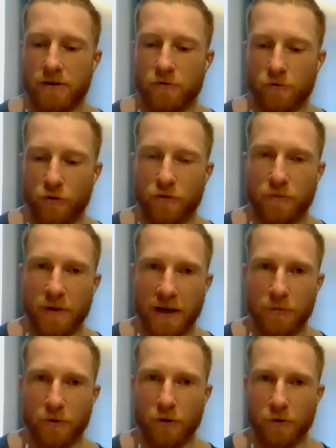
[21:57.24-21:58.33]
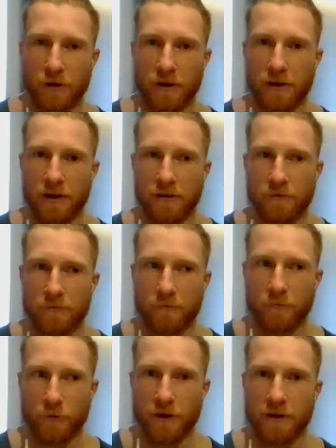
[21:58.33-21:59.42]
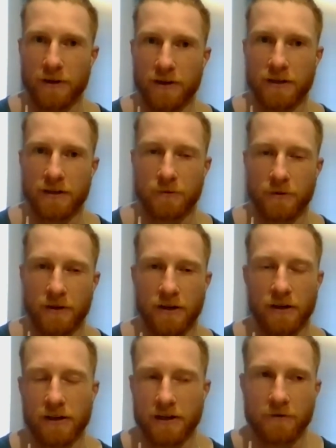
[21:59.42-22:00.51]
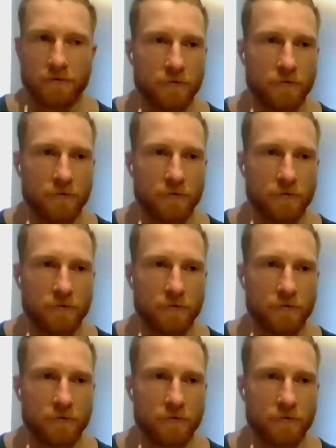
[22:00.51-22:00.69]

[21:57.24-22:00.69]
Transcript: group of people who I like really connected with. Like I had